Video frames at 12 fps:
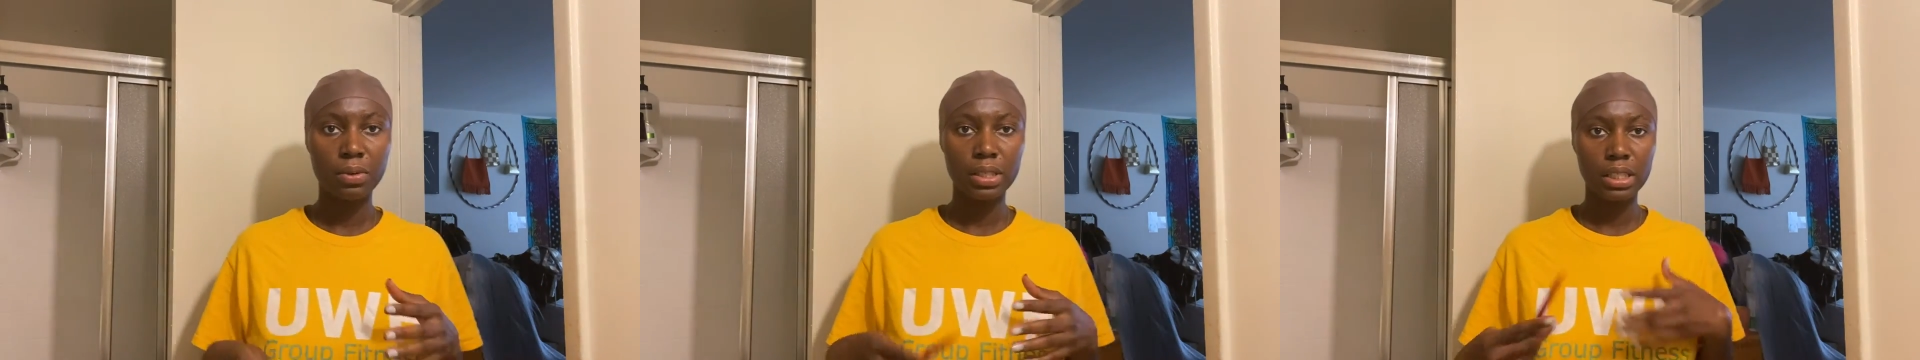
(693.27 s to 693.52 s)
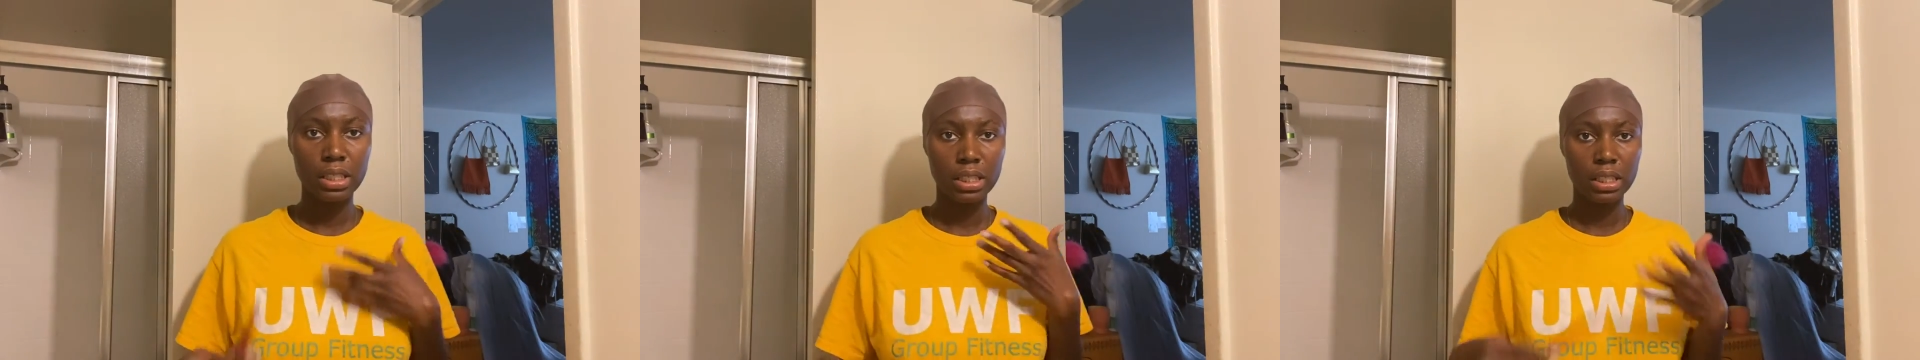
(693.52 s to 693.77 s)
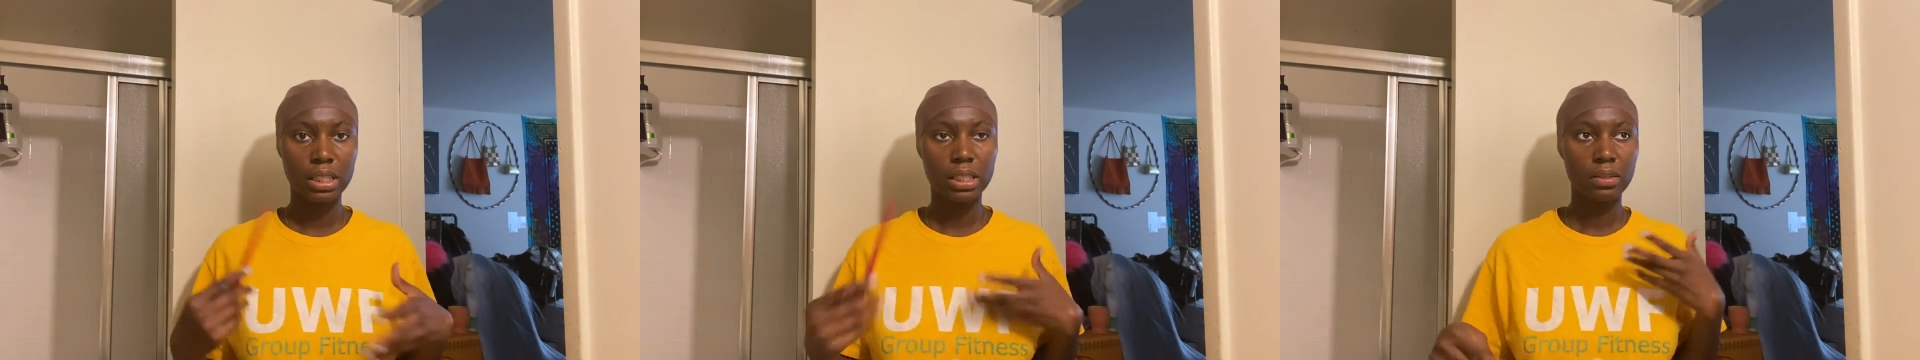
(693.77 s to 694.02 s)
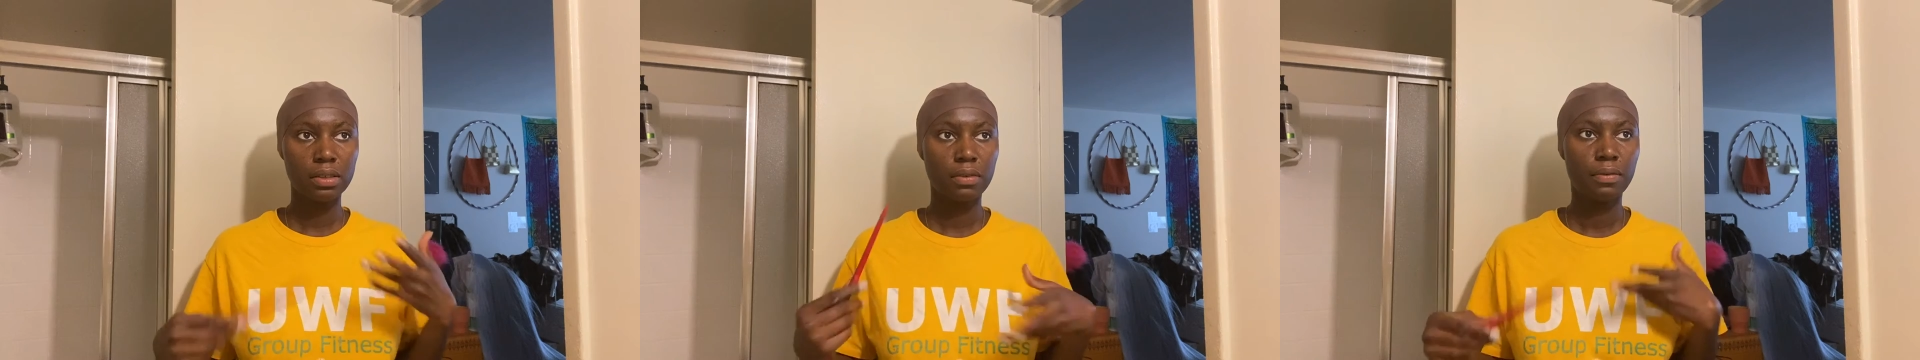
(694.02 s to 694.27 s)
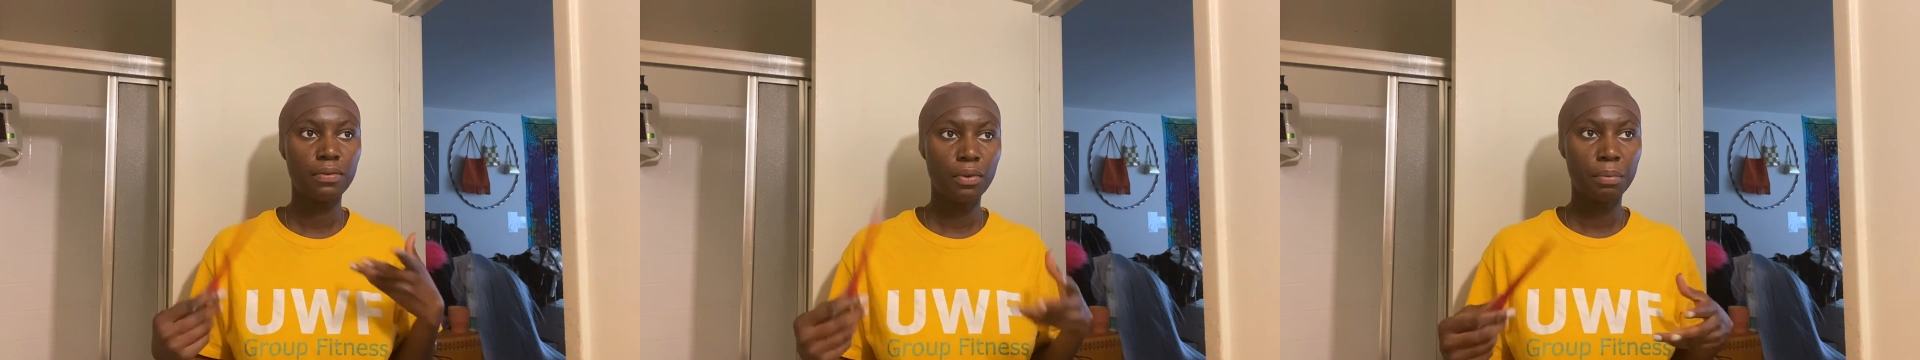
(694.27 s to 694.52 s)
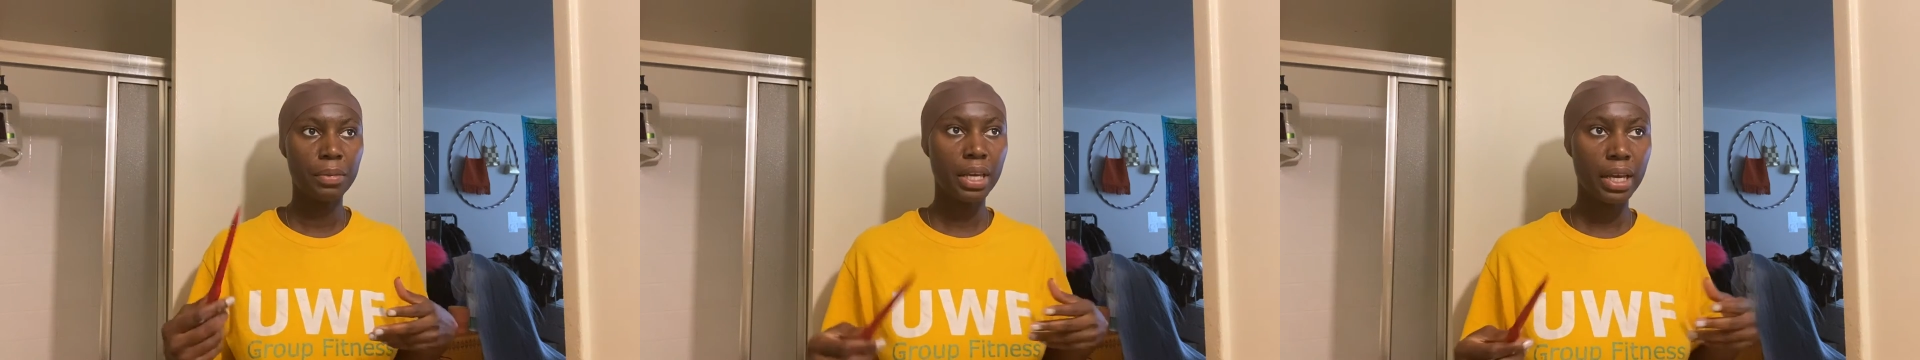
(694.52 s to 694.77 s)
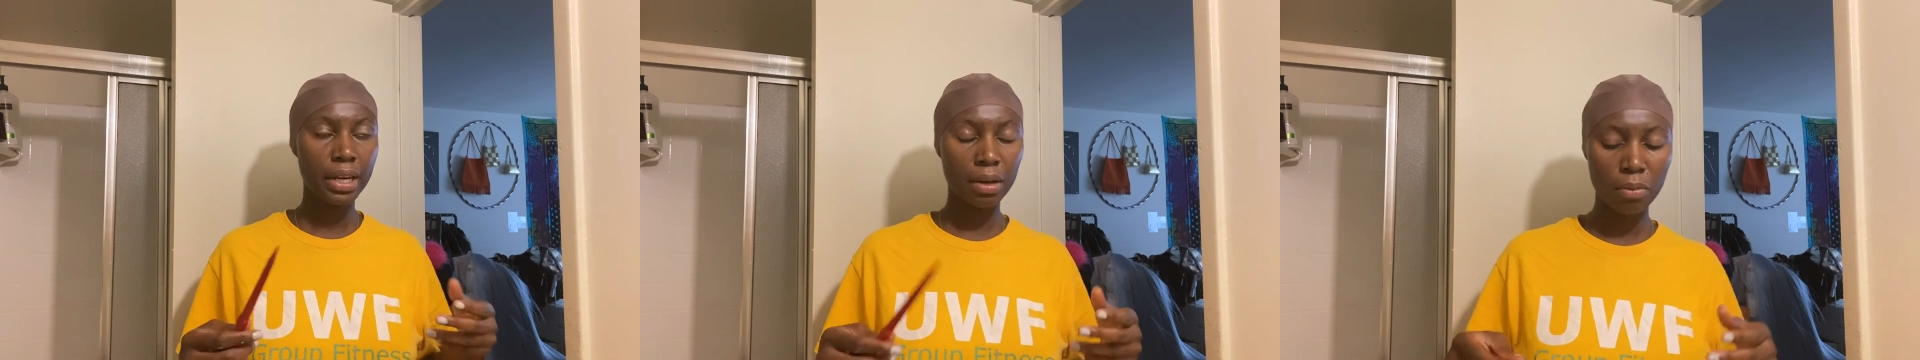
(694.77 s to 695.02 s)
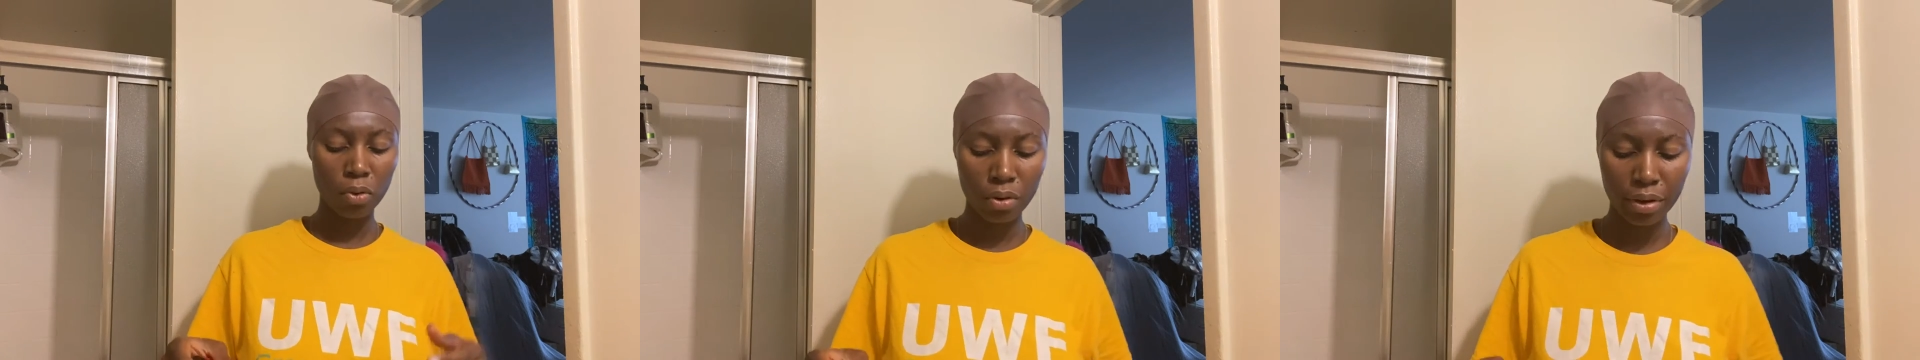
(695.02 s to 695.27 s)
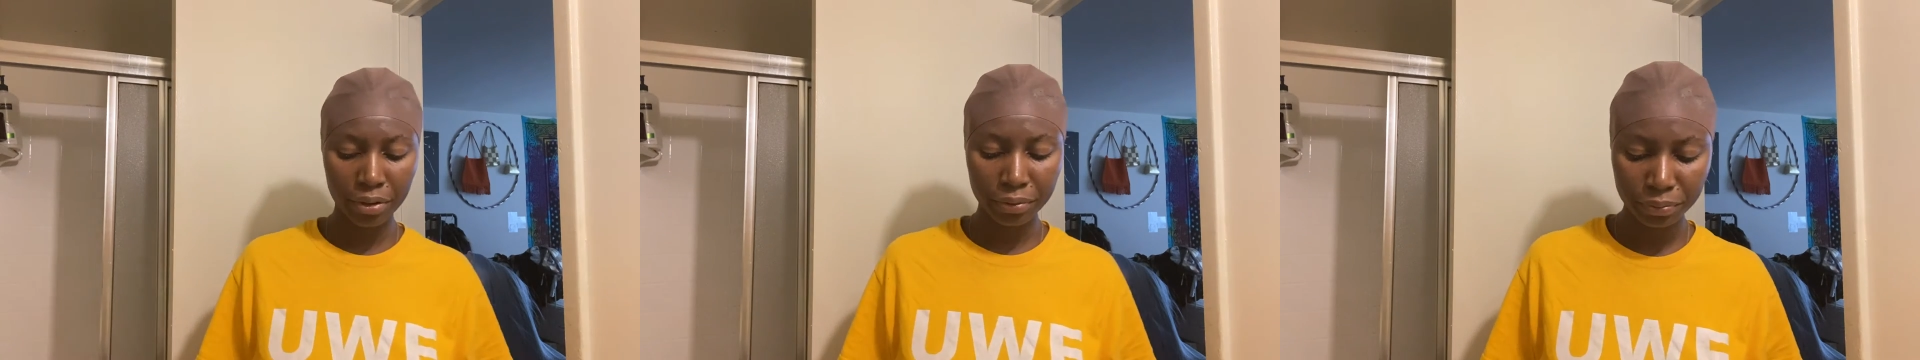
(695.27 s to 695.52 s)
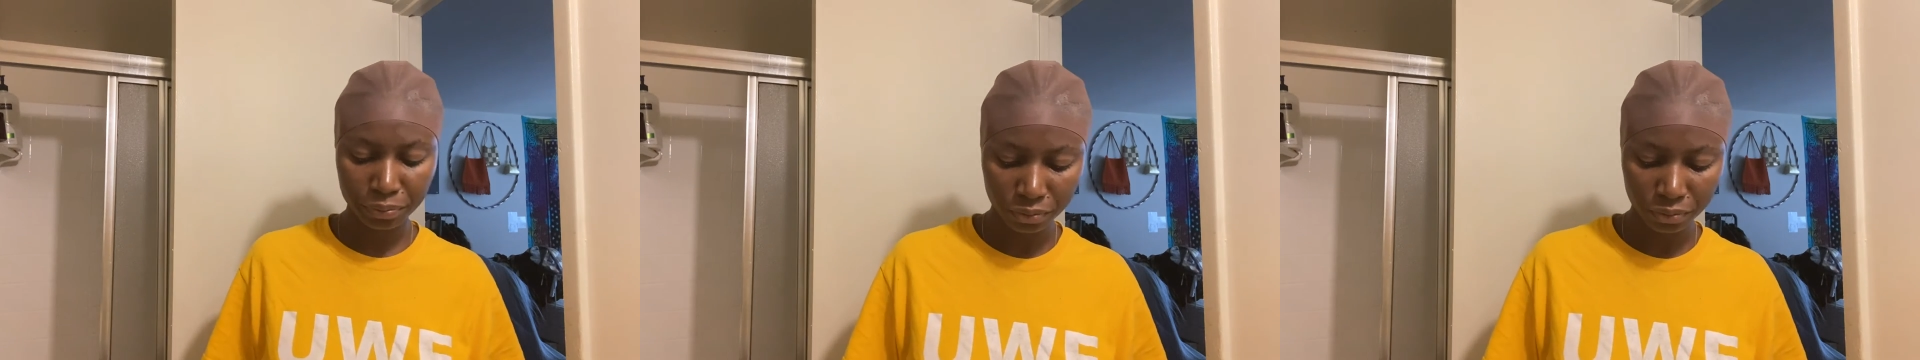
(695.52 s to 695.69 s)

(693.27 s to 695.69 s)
wasn't for me anymore,